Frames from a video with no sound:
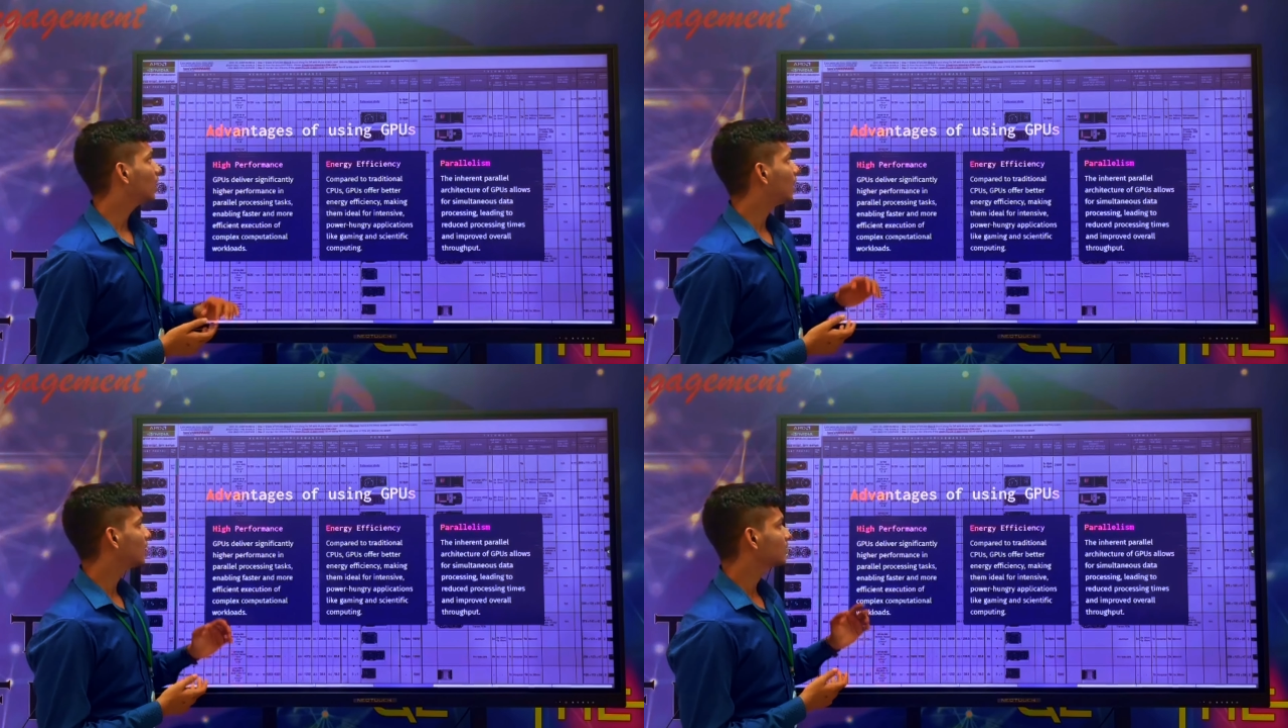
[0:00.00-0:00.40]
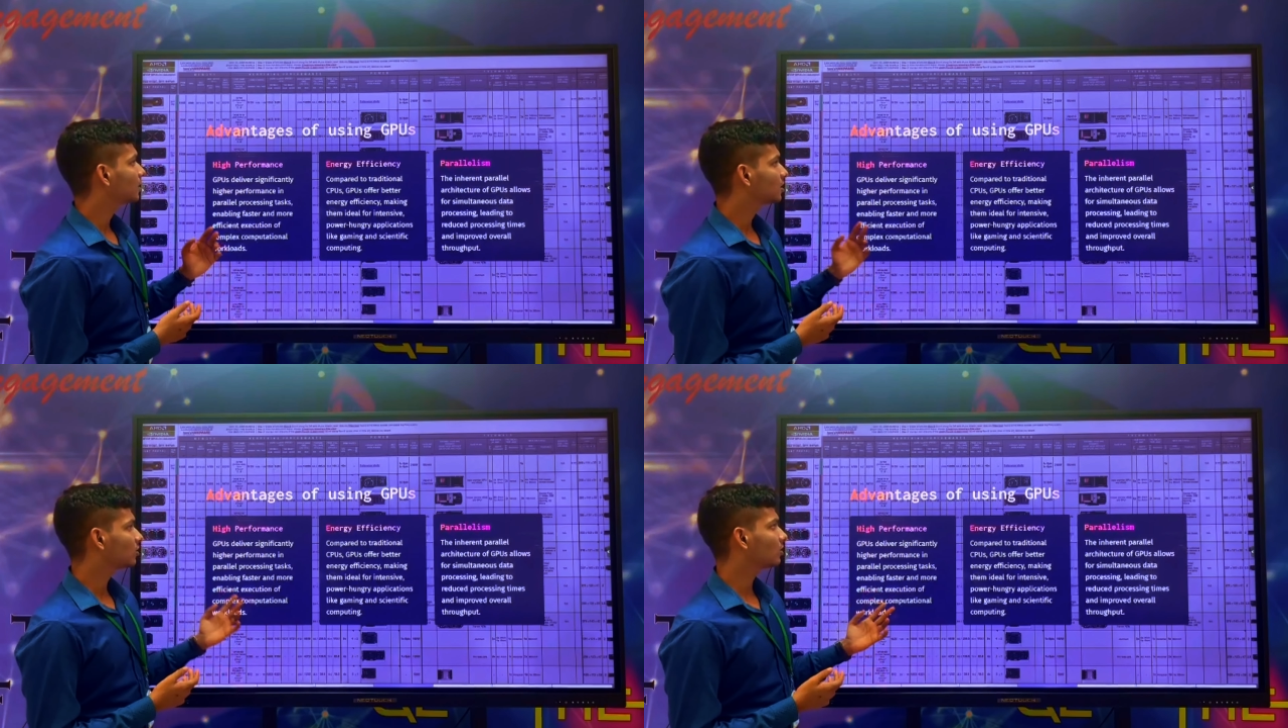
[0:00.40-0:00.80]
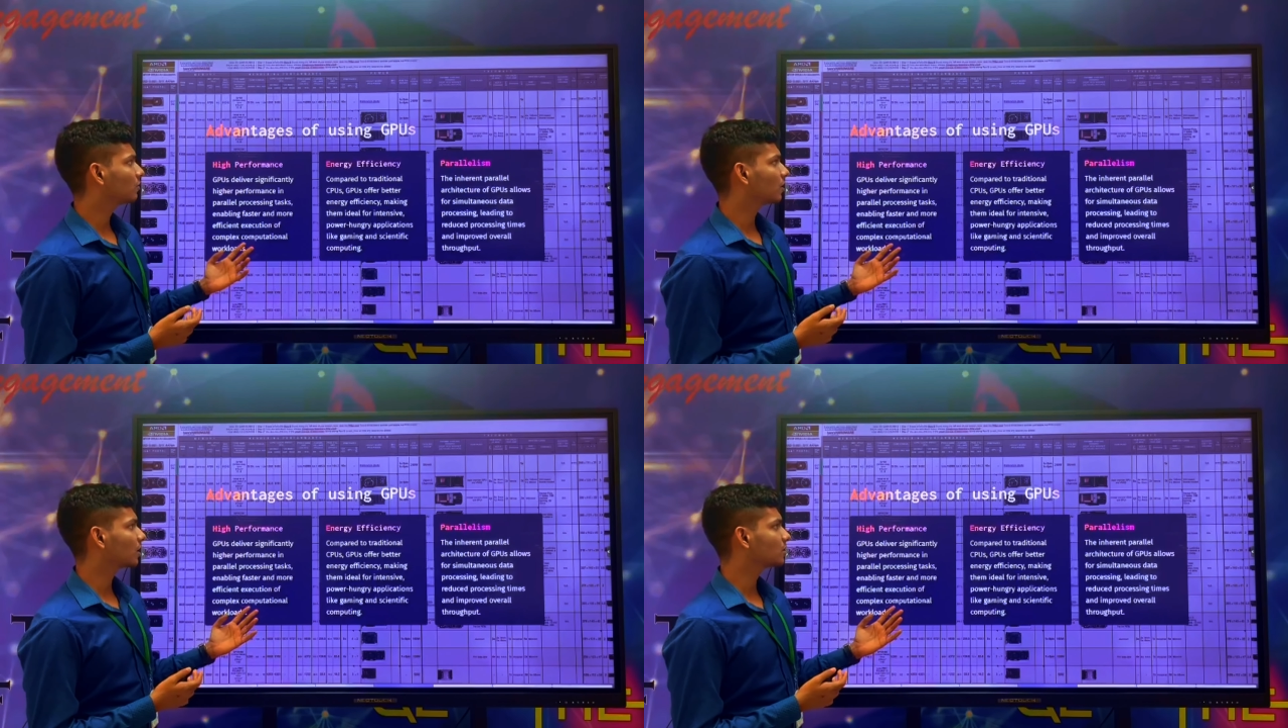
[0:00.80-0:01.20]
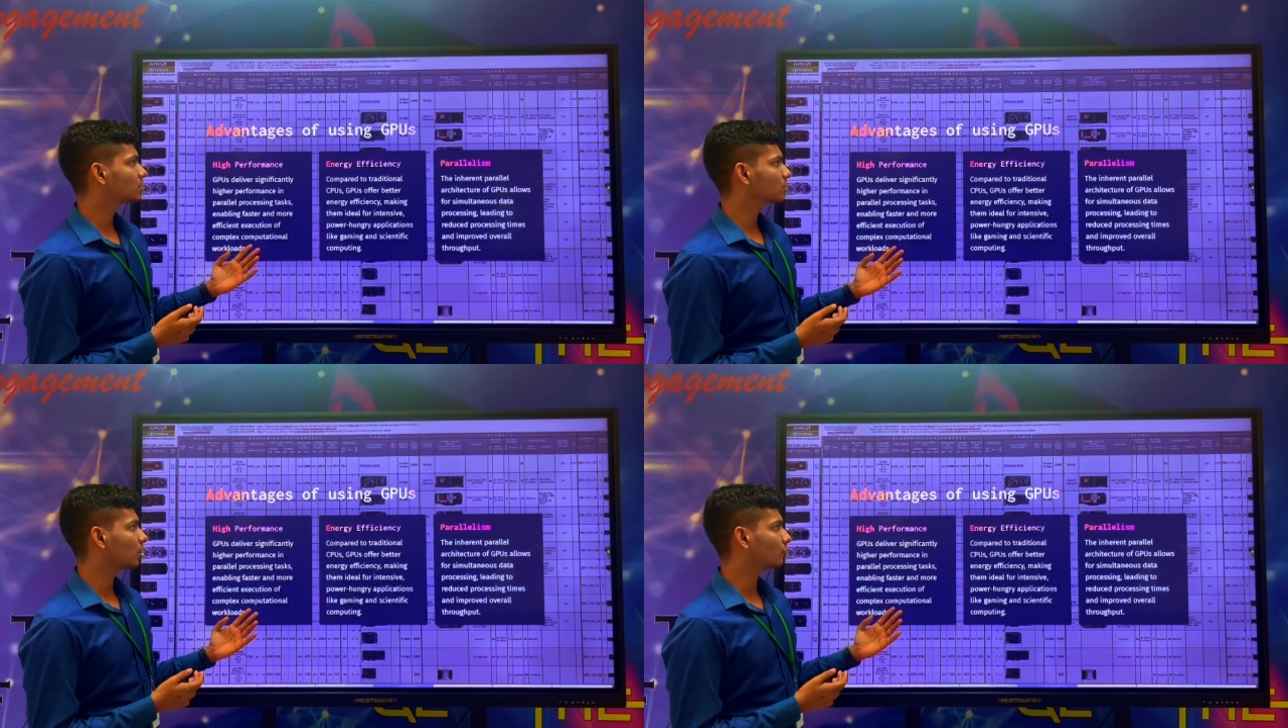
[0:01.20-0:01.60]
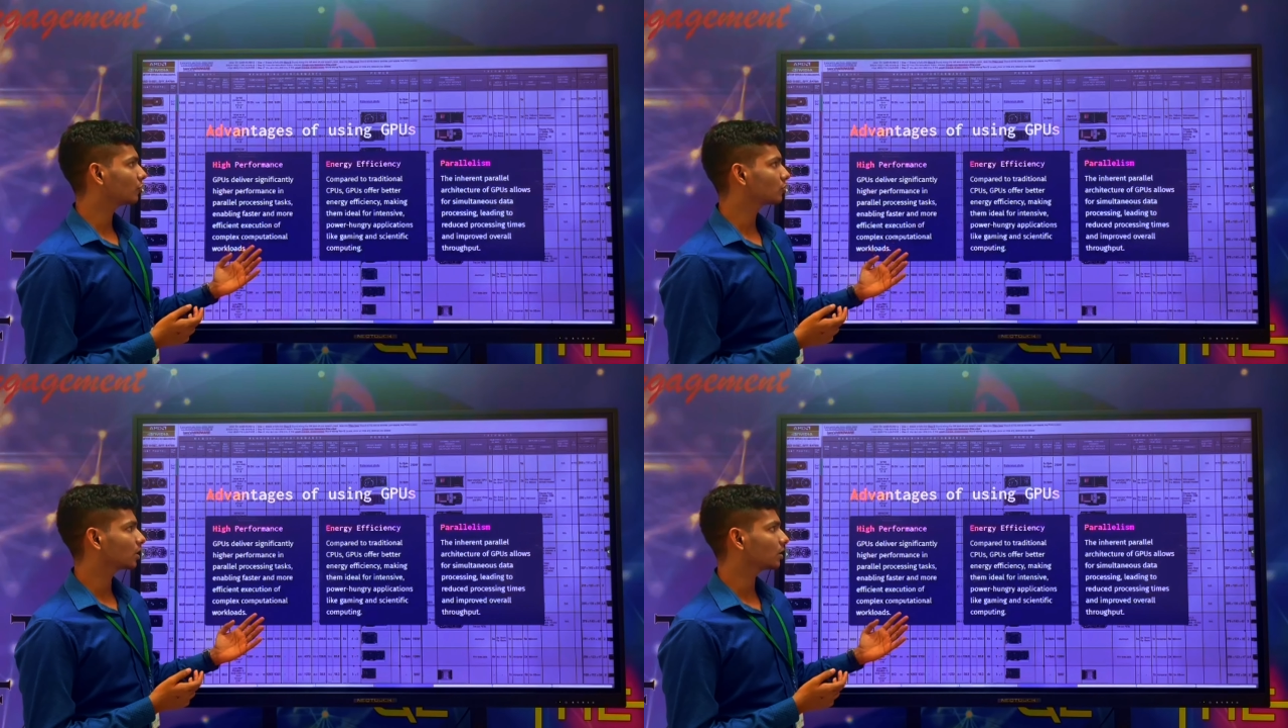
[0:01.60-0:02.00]
And the disadvantages of
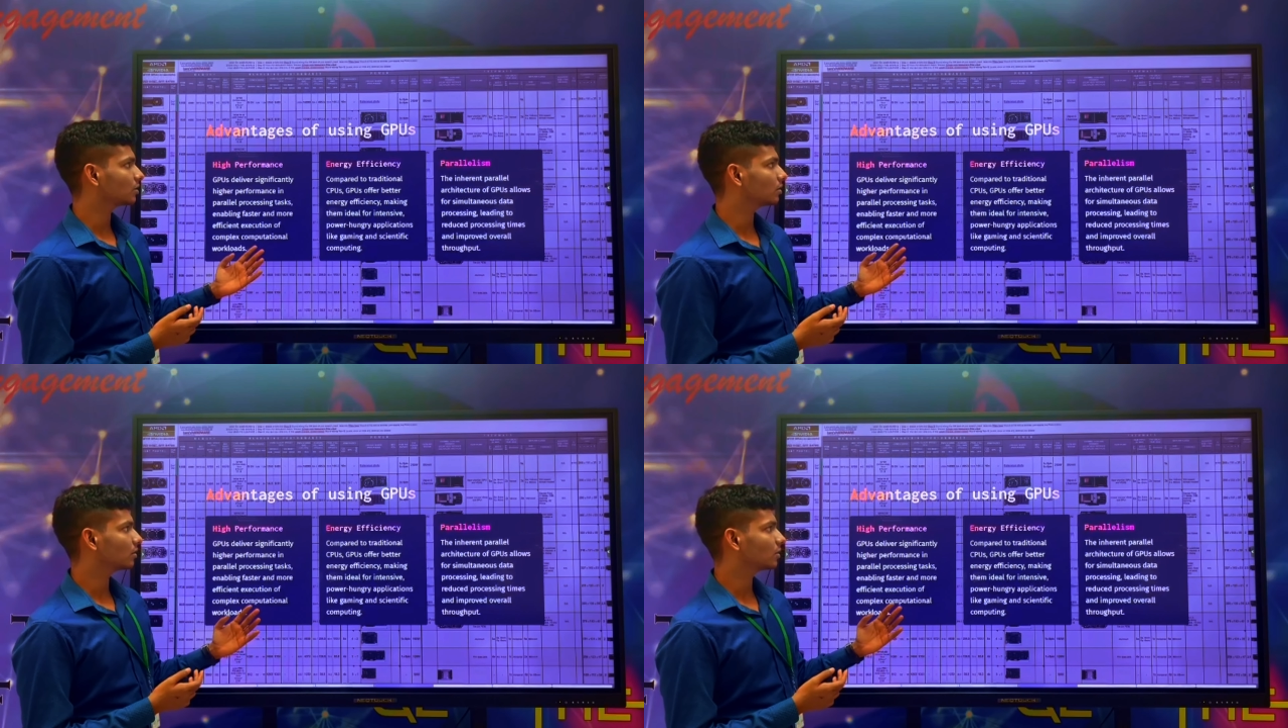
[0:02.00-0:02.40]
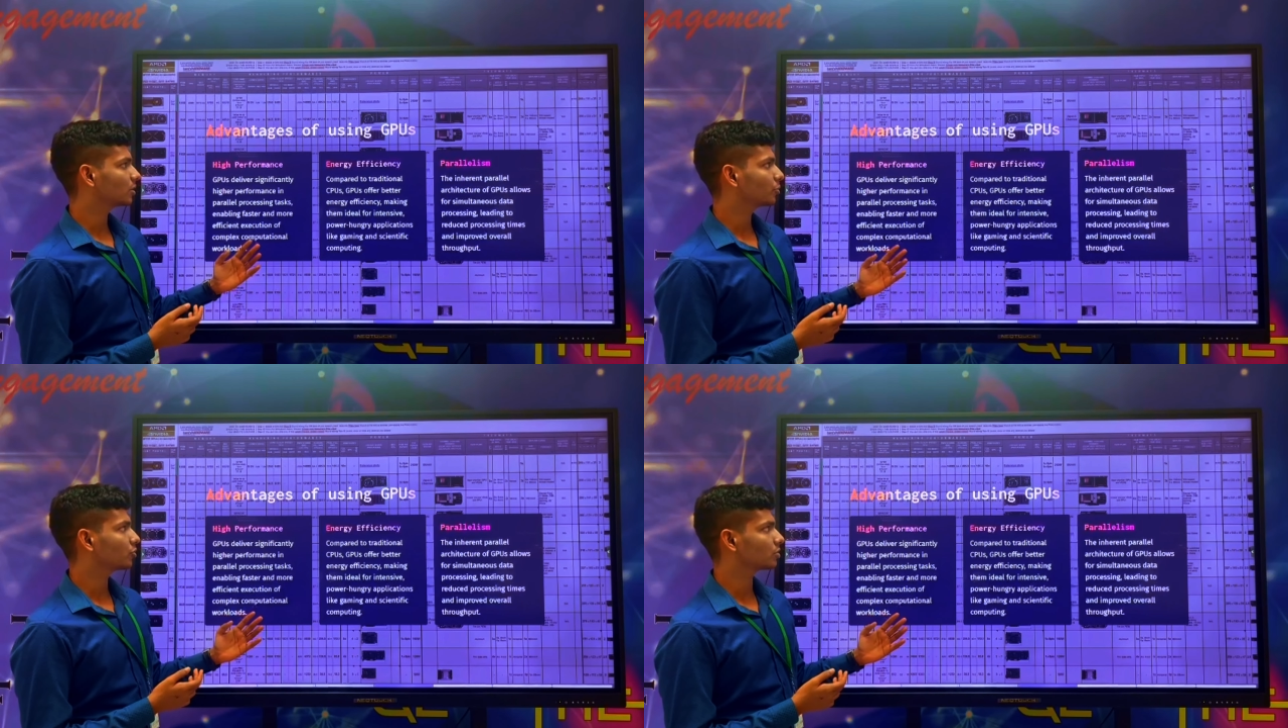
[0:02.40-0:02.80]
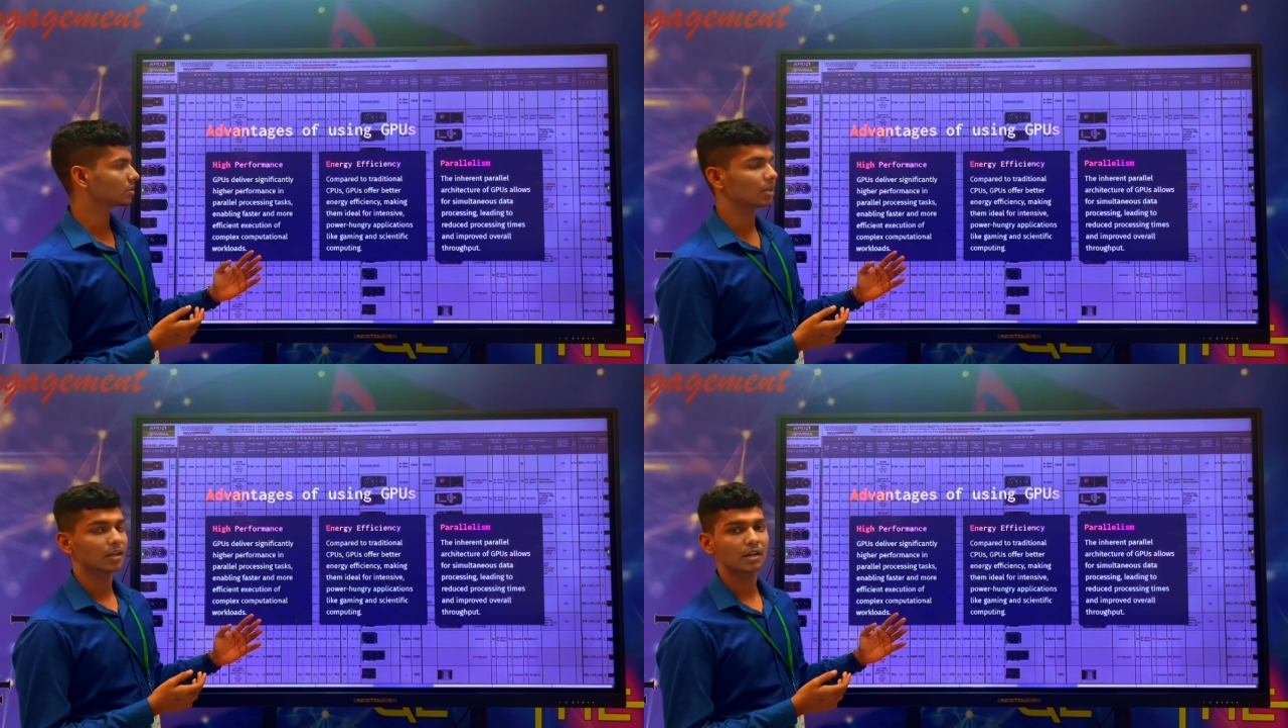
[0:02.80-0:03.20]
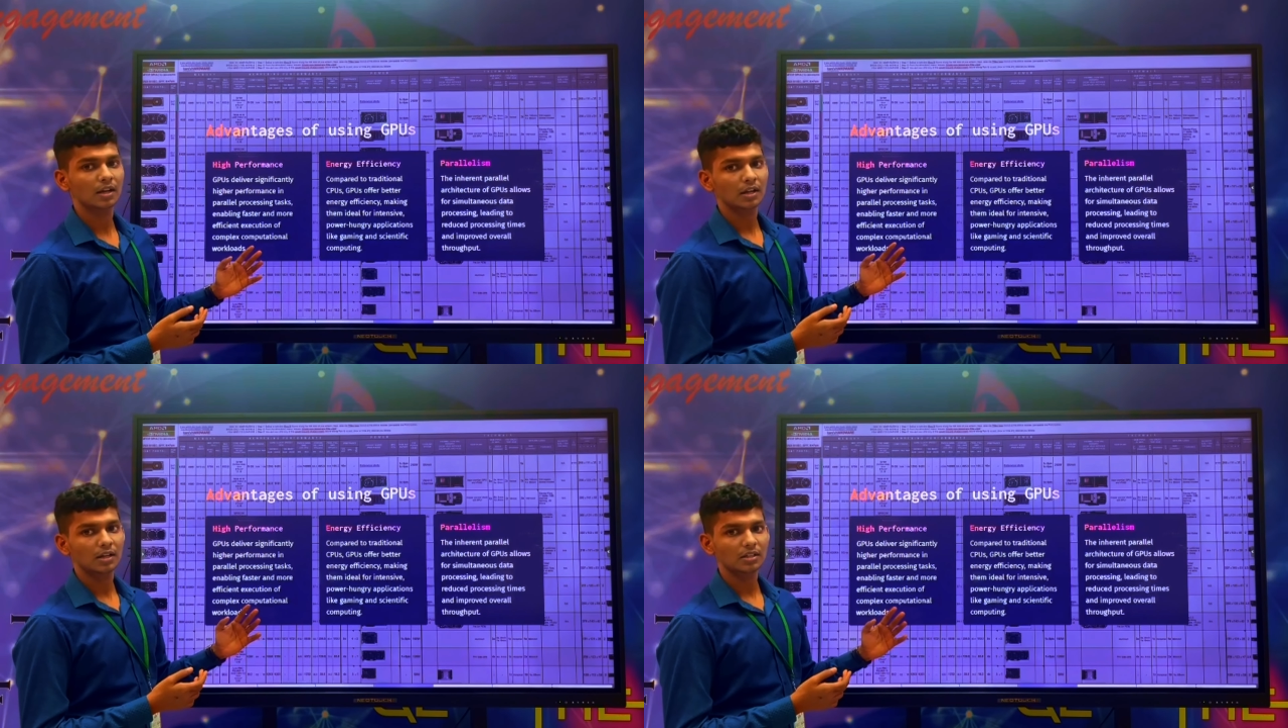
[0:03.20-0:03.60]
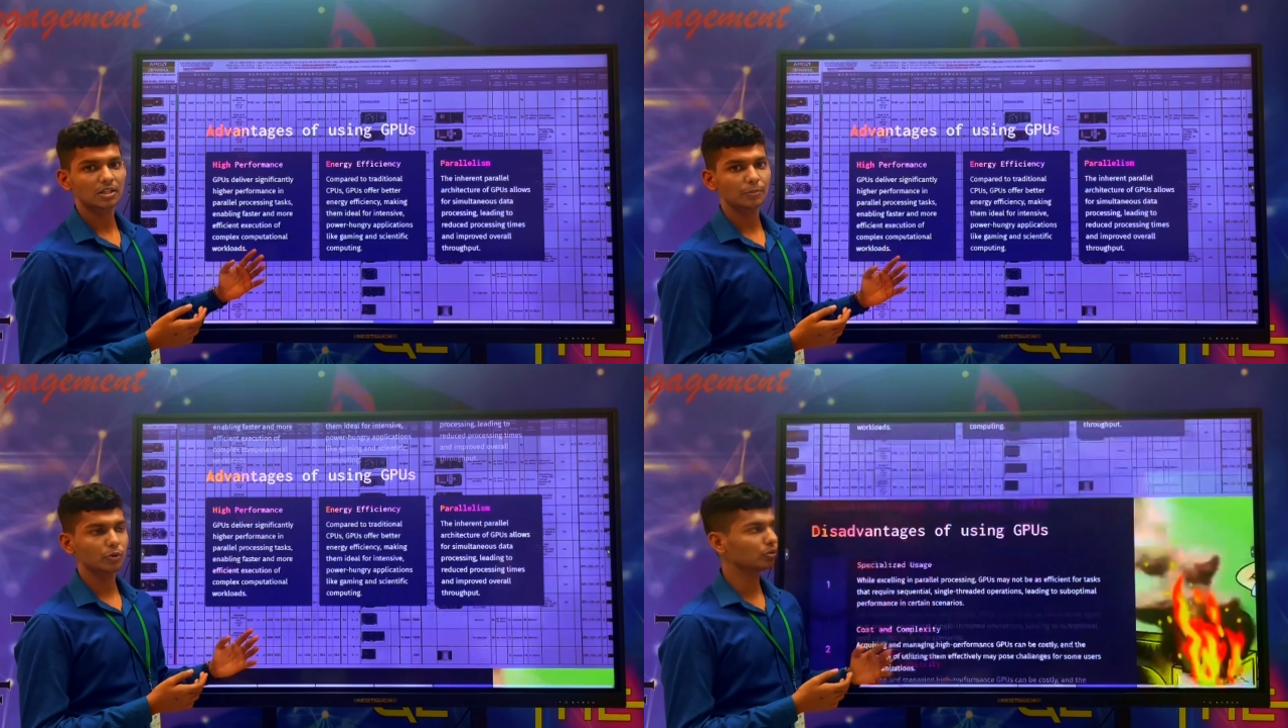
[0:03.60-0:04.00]
using a GPU is that
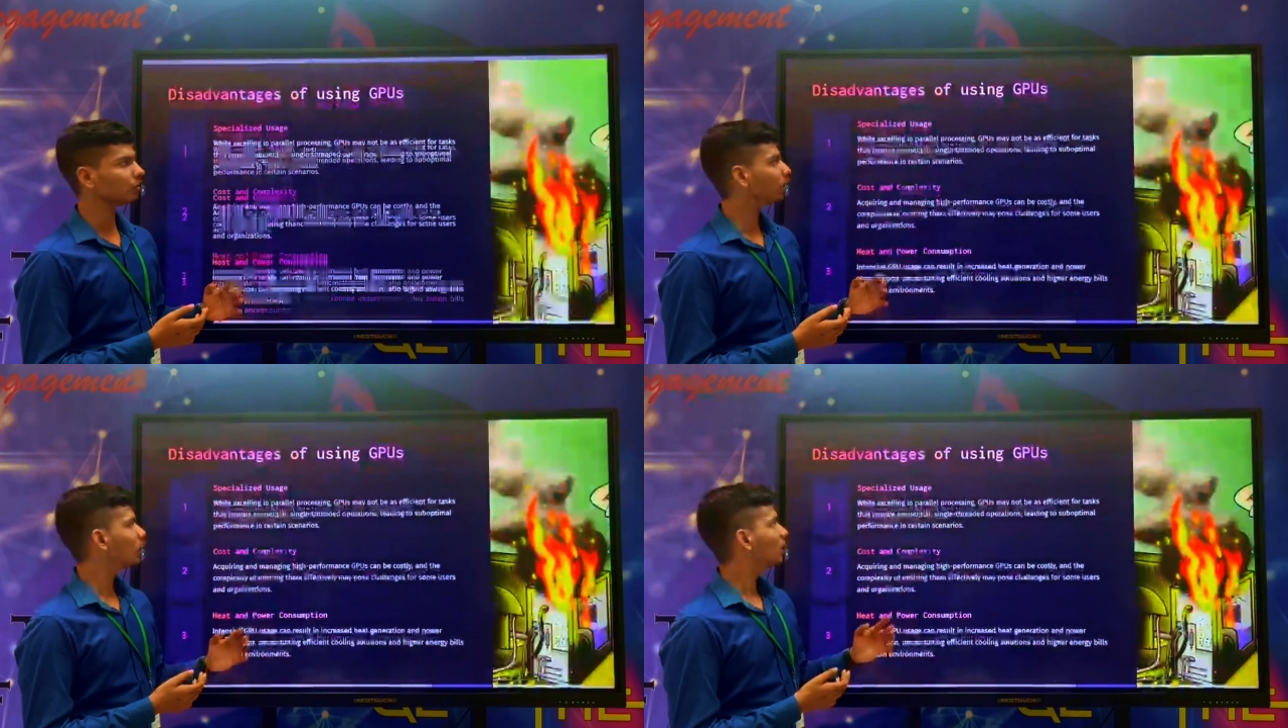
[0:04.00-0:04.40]
GPU